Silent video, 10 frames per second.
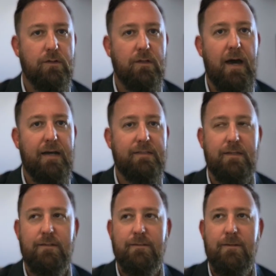or
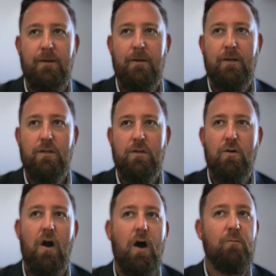glasses,
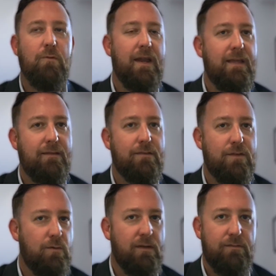you're already
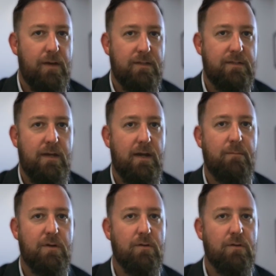doing FaceTime.